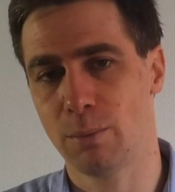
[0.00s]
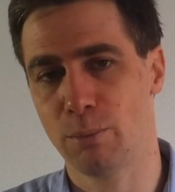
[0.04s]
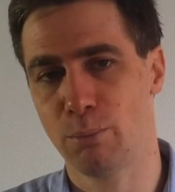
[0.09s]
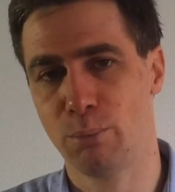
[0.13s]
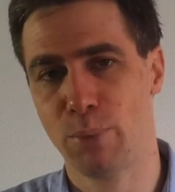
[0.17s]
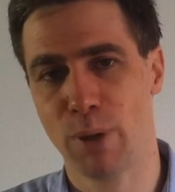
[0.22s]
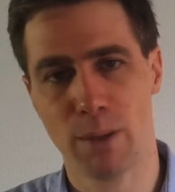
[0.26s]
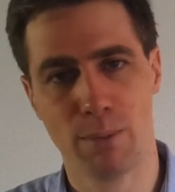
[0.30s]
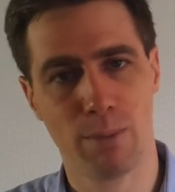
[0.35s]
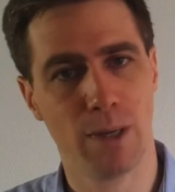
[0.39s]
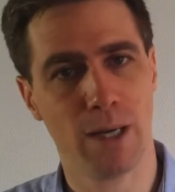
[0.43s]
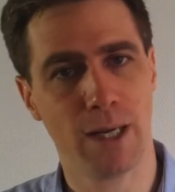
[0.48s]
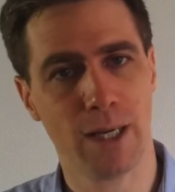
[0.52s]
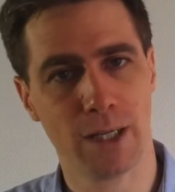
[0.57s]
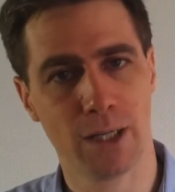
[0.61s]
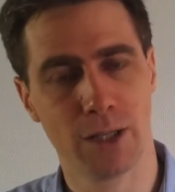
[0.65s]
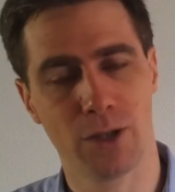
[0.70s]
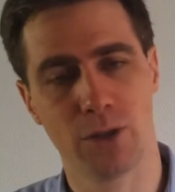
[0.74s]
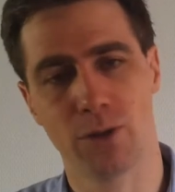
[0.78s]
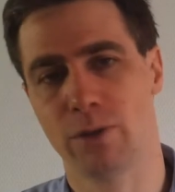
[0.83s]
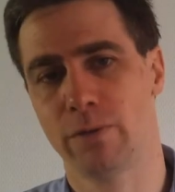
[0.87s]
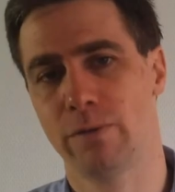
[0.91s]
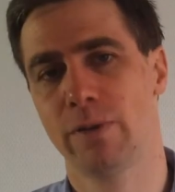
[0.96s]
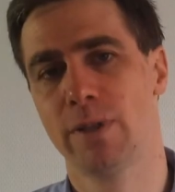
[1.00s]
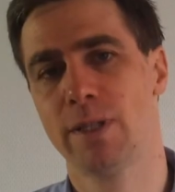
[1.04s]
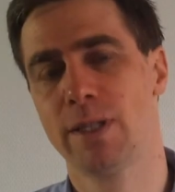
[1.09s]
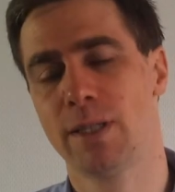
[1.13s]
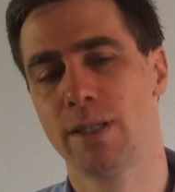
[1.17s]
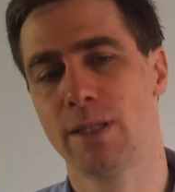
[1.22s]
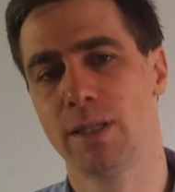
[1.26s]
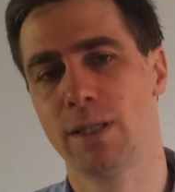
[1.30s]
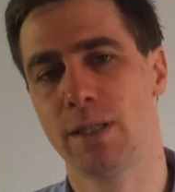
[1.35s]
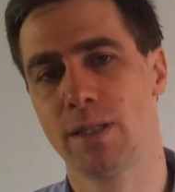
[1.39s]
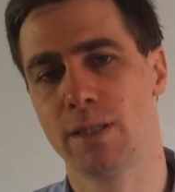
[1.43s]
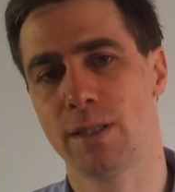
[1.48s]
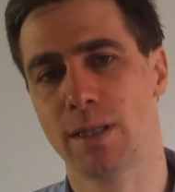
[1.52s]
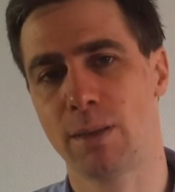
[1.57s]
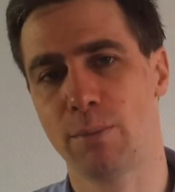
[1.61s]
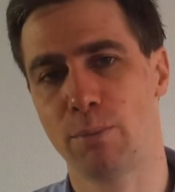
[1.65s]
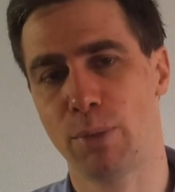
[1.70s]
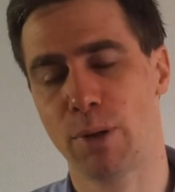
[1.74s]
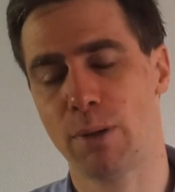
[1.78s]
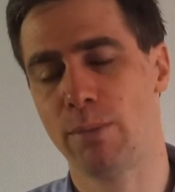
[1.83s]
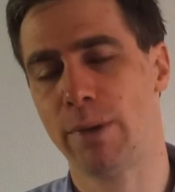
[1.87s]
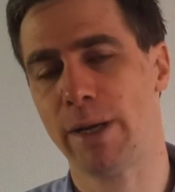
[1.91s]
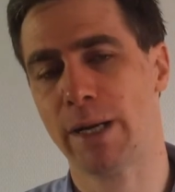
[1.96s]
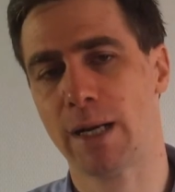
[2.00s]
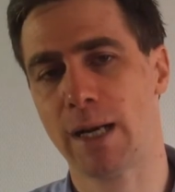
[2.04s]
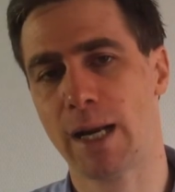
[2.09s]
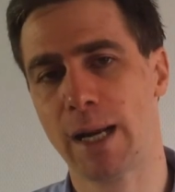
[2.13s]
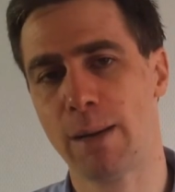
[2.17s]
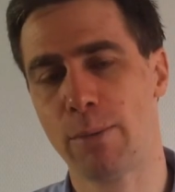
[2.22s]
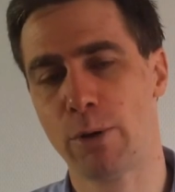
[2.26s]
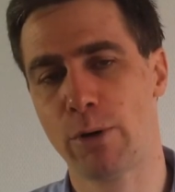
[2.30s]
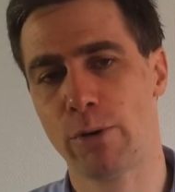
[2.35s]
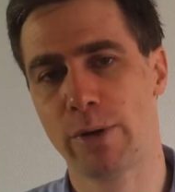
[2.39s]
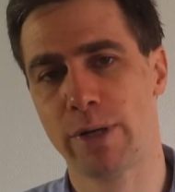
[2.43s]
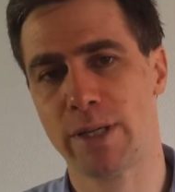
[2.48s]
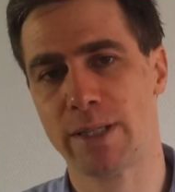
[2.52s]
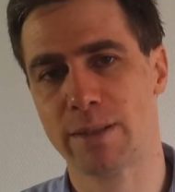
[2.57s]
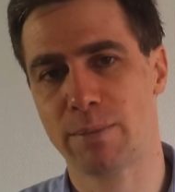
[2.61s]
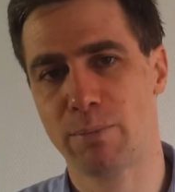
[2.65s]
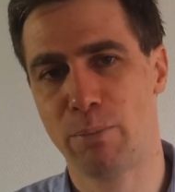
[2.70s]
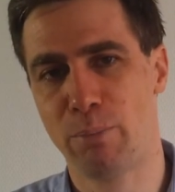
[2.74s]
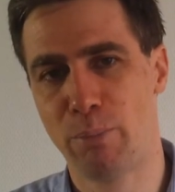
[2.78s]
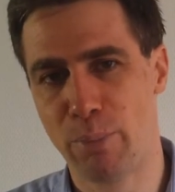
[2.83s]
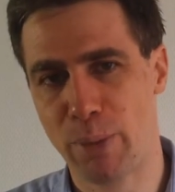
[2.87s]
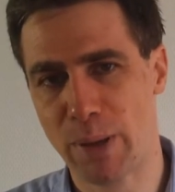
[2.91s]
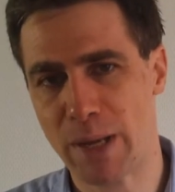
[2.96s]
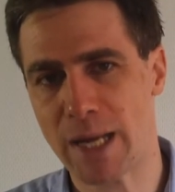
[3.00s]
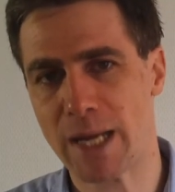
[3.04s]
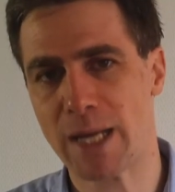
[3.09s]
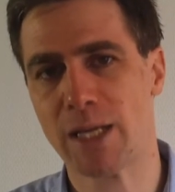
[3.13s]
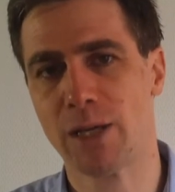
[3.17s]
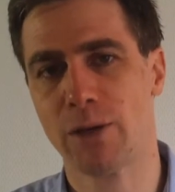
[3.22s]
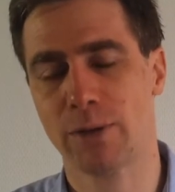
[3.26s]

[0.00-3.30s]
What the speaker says: public universities and public libraries pay